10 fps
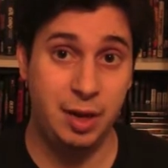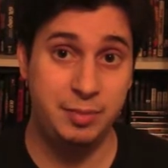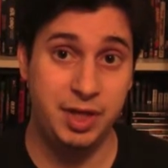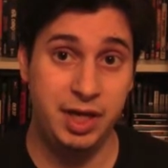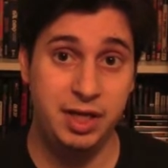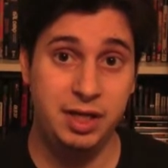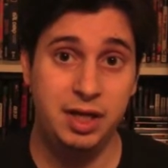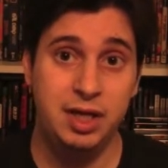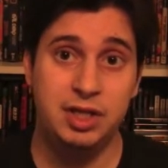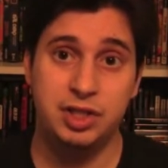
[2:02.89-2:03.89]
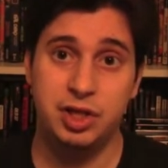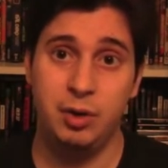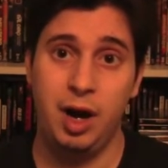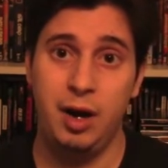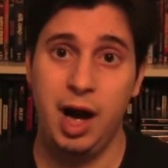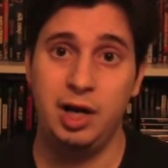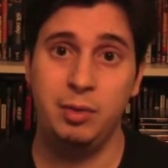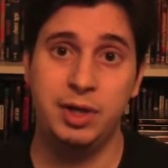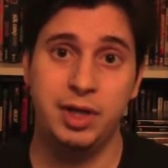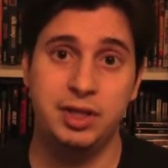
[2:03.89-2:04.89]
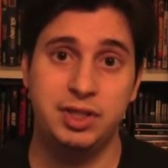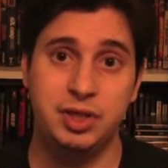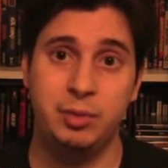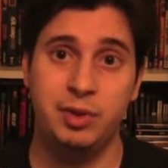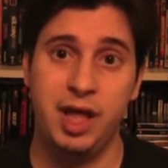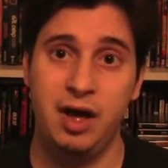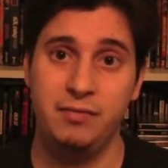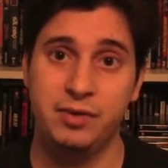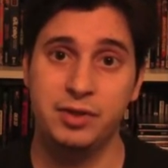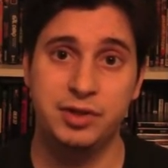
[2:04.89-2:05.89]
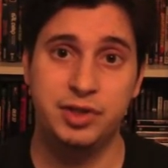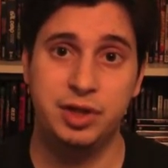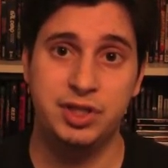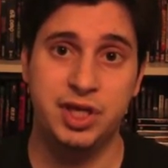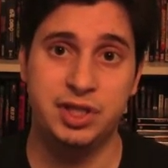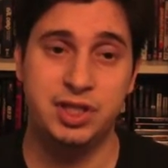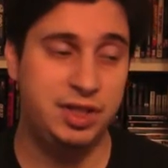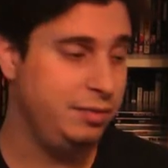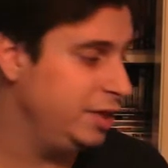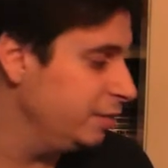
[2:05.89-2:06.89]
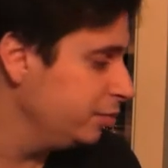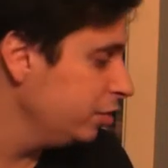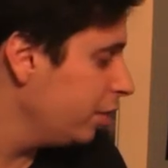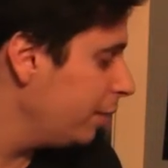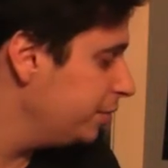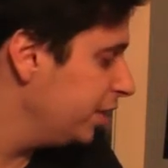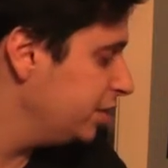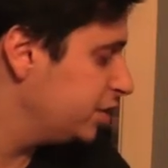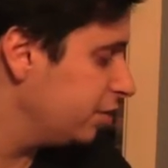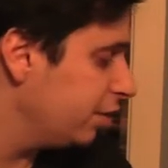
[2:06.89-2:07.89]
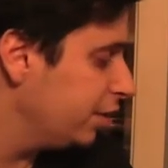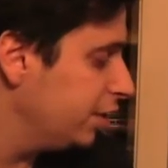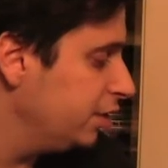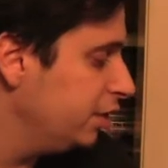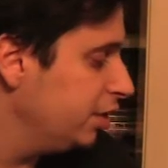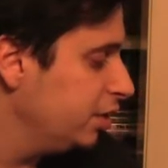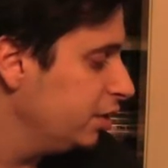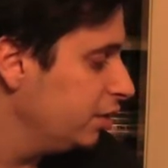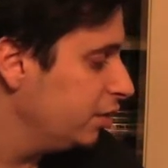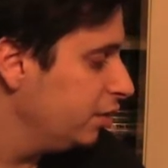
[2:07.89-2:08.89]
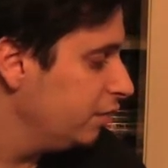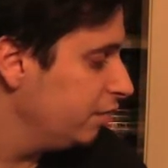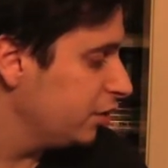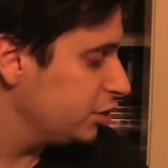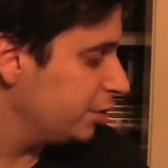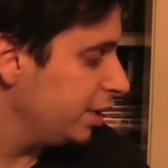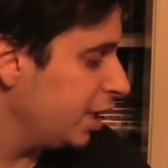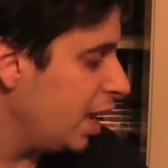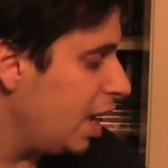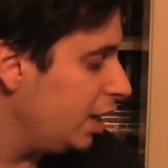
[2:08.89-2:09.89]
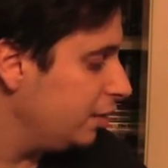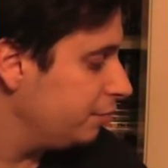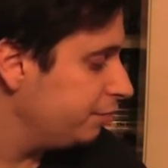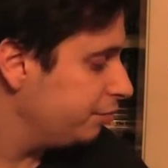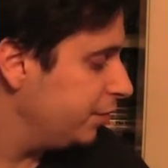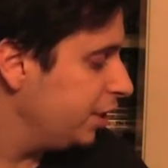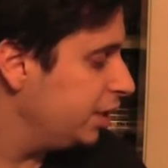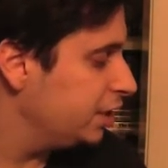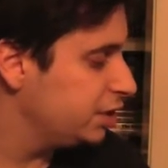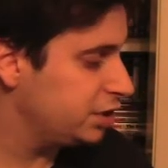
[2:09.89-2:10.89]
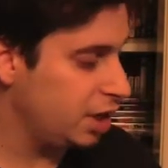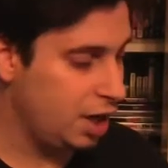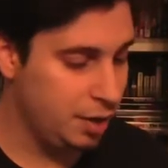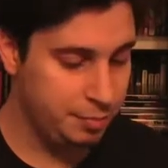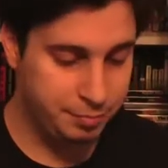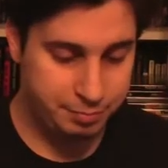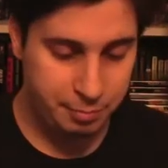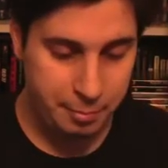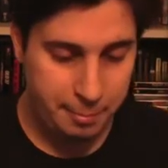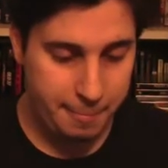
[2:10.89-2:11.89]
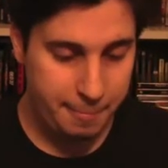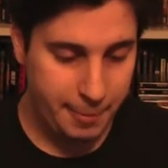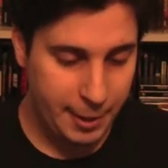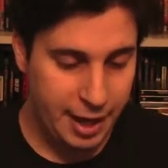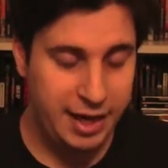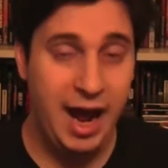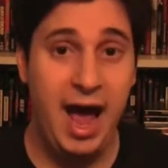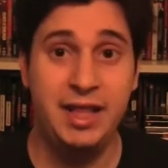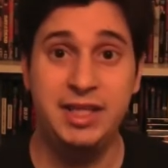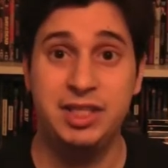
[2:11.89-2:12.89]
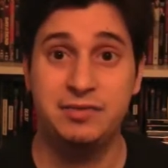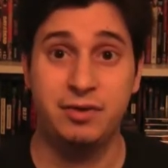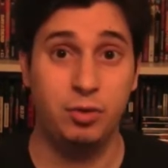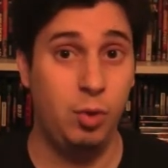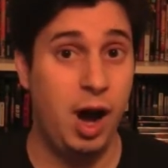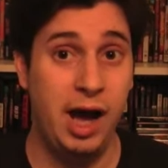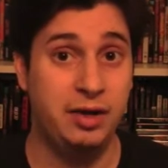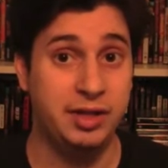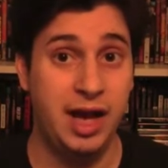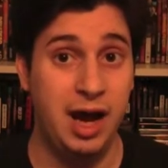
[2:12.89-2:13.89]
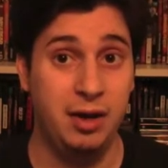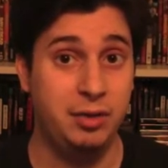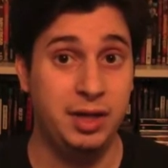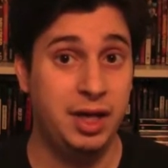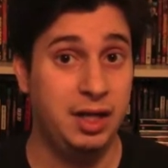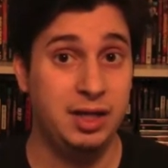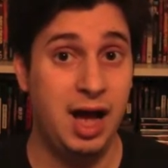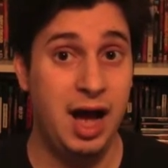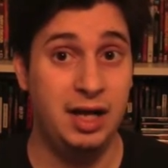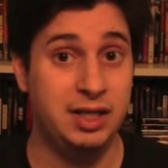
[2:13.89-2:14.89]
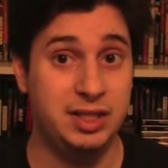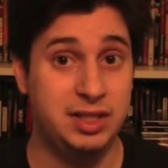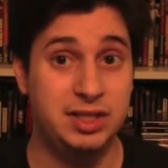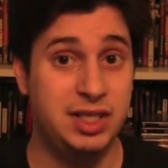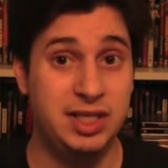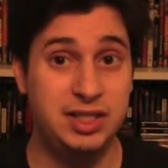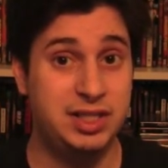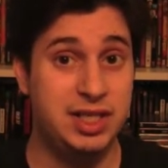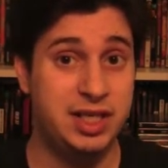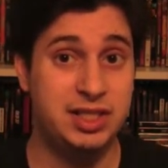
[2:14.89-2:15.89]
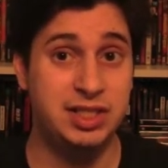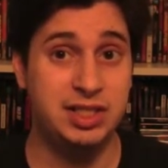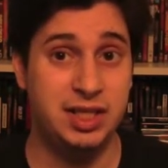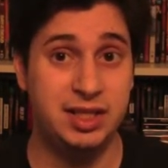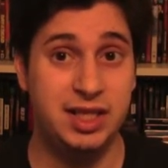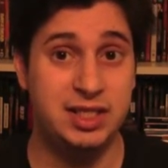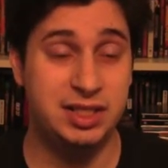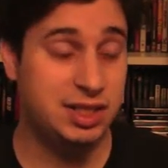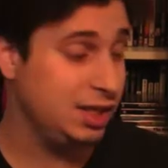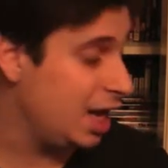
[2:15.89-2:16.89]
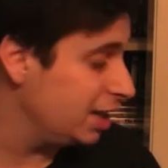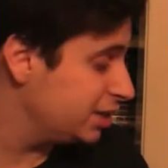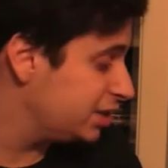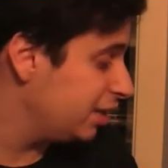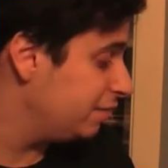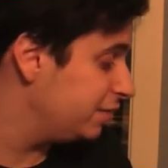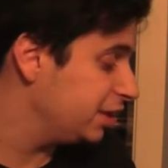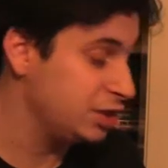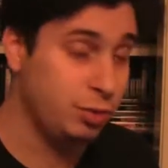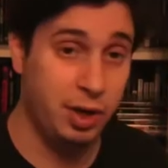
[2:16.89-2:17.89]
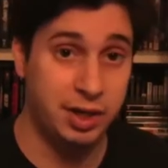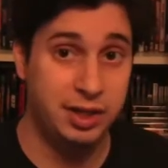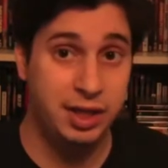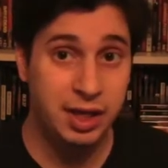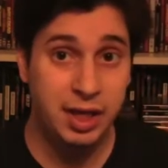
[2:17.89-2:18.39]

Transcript: update. So without further ado, let's get the DVD and Blu-ray update started. First one I got is and I had these for a while now. This is a lot of stuff in this one,